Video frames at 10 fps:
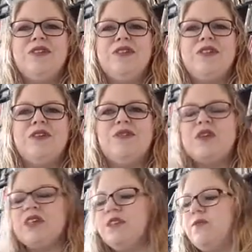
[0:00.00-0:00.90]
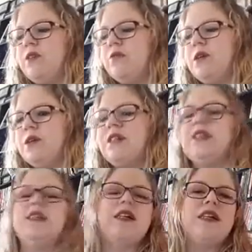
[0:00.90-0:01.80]
So first and foremost,
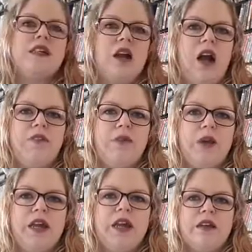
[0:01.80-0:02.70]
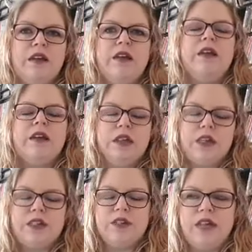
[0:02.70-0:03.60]
since it is a coffee break,
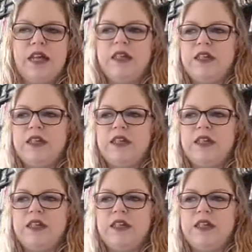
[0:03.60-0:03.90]
let's do that.